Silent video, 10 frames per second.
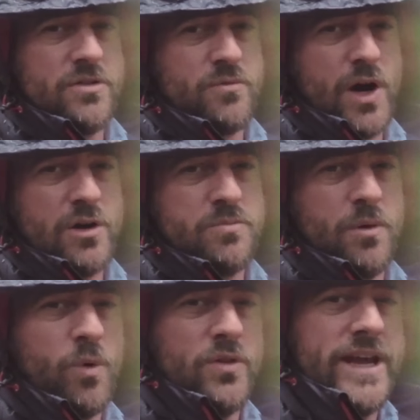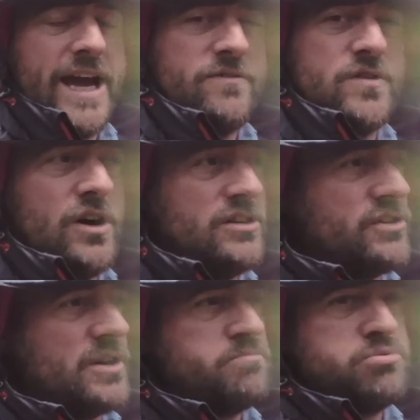the road, but what they have got is
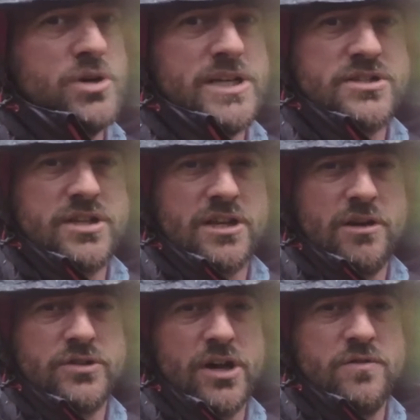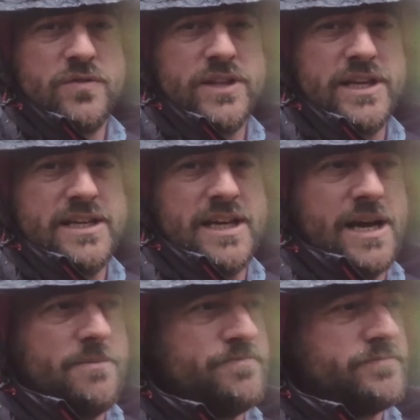like a bridge that goes over
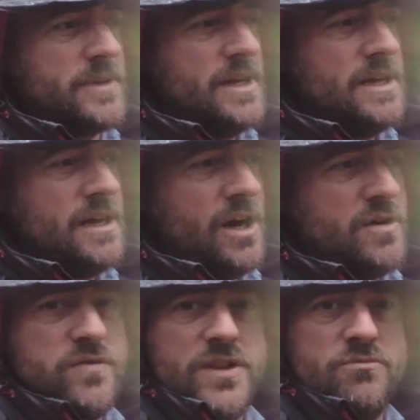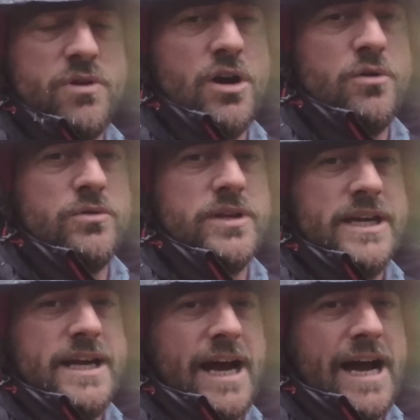the road,
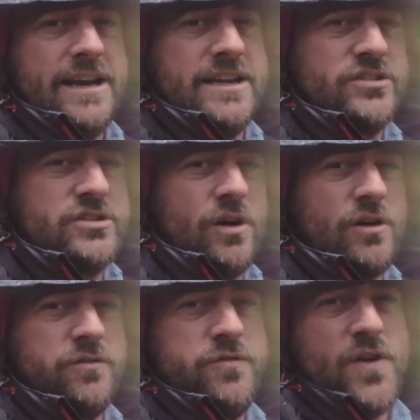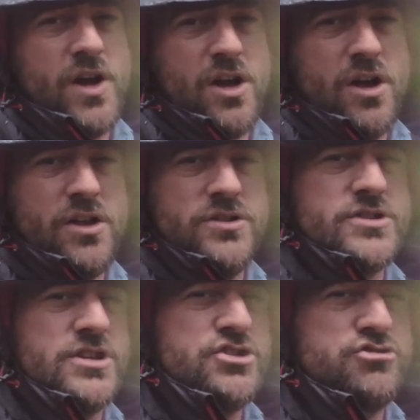and it's got
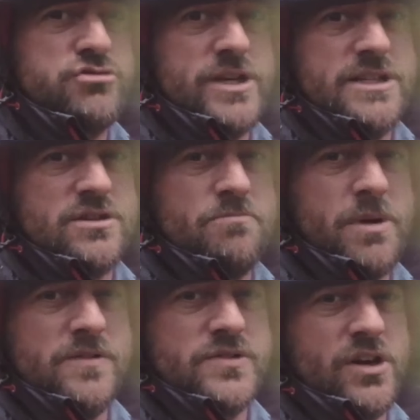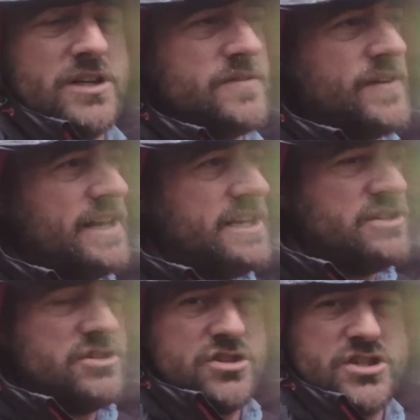ferns and trees on both sides of it, and then you
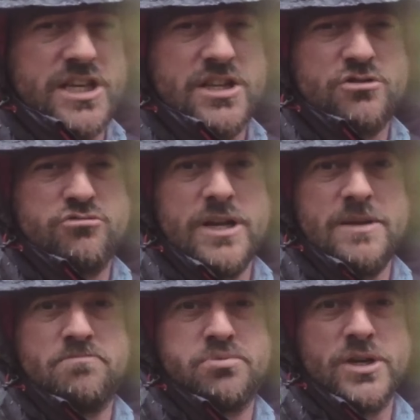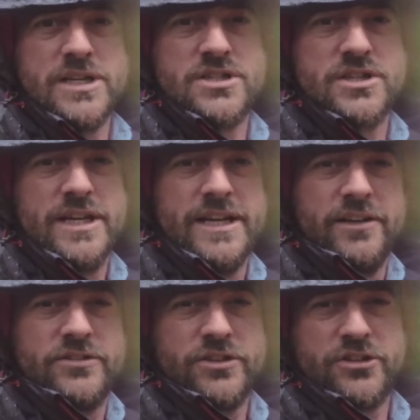just see the green bridge
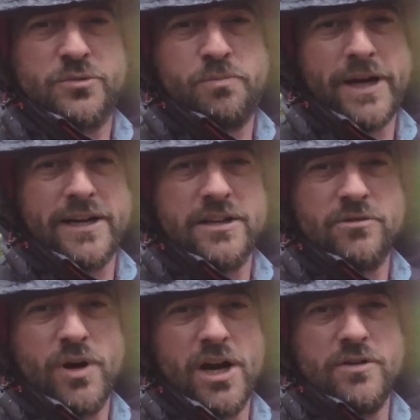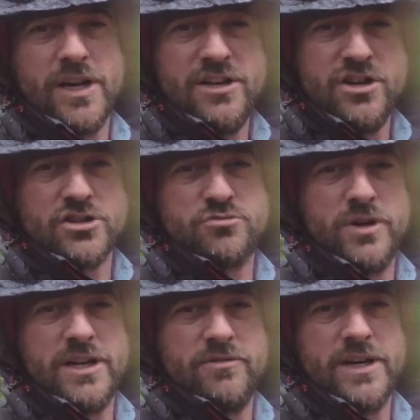sort of spanning the road. It looks
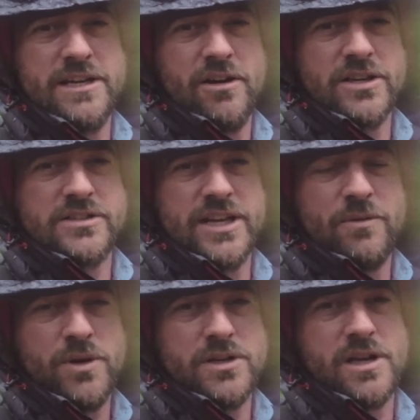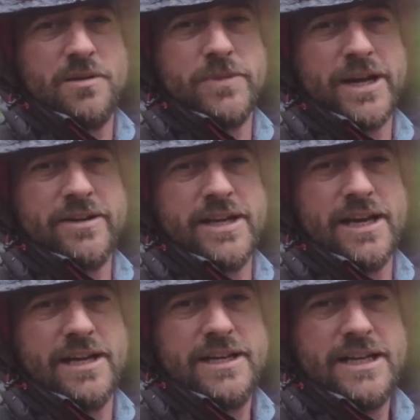really, really nice. Now, when I come down
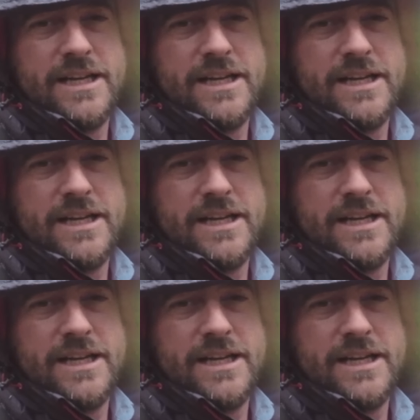here,